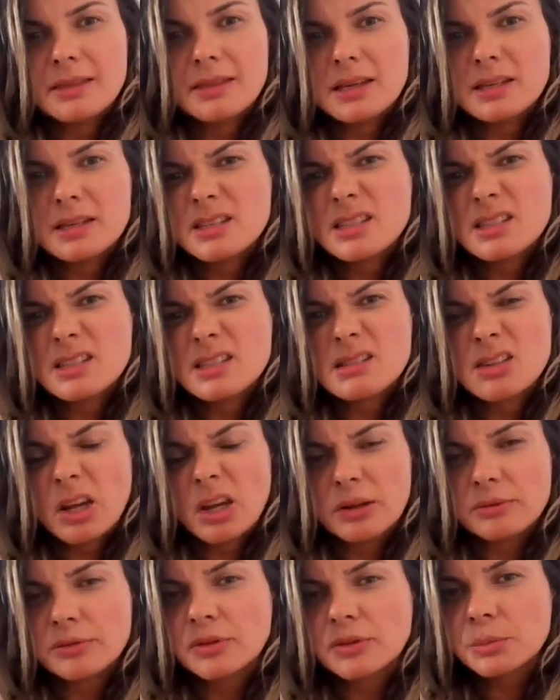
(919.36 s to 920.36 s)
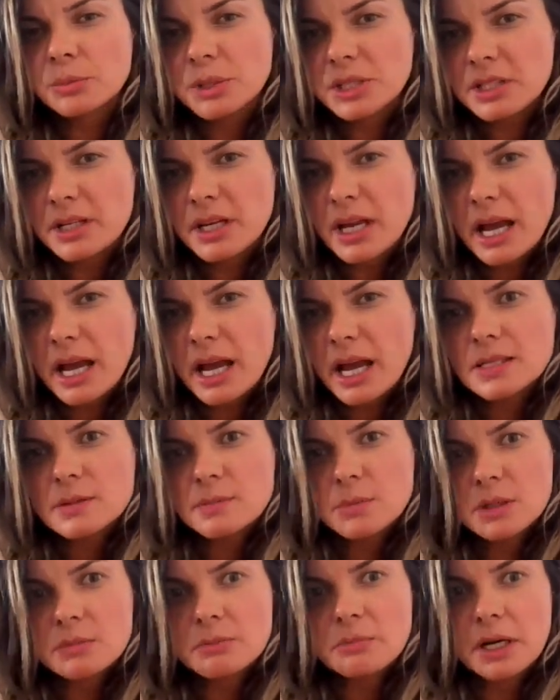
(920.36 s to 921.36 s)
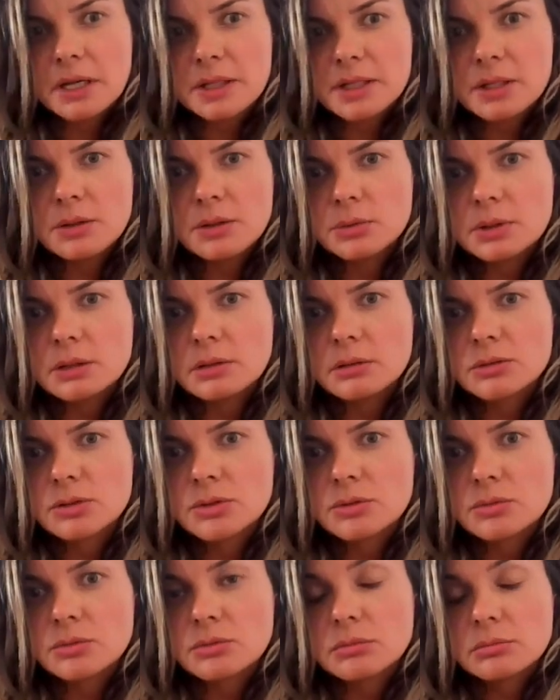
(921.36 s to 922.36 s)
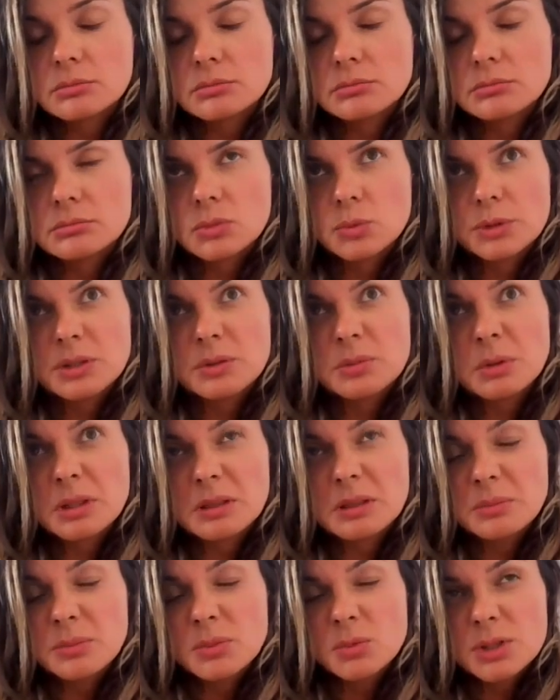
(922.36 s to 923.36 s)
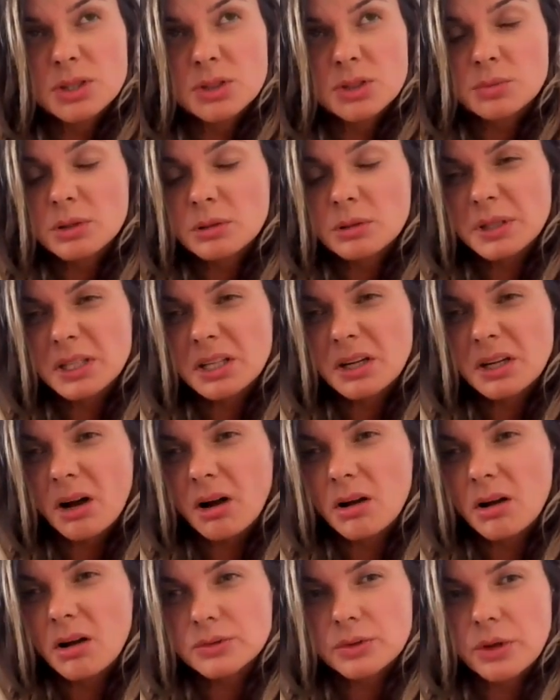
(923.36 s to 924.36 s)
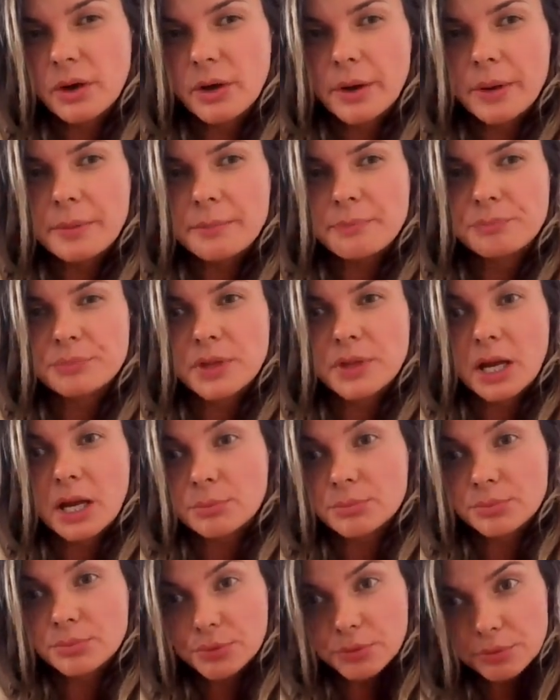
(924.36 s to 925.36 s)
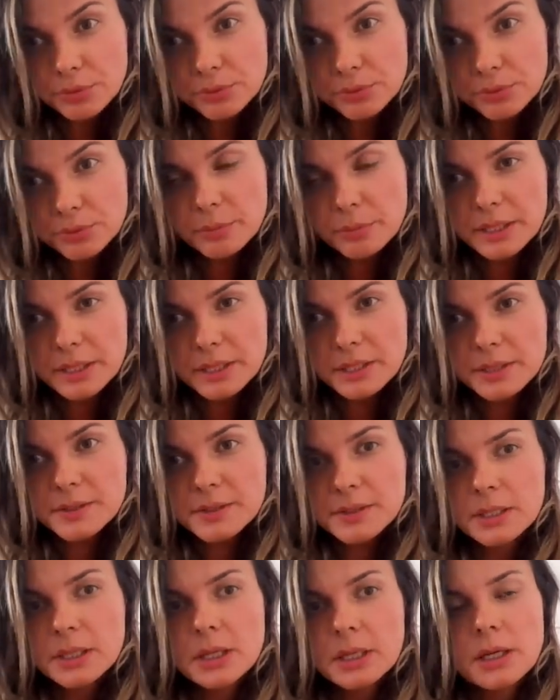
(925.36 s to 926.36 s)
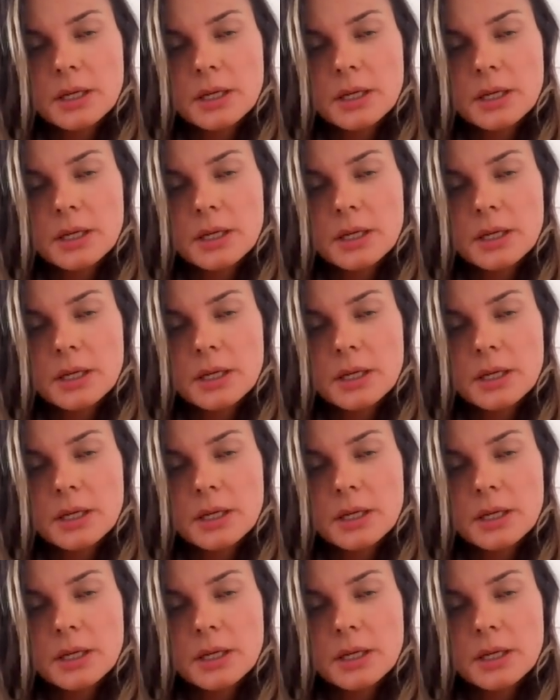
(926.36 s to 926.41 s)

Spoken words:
this conformity assessment body, which will be called approved bodies.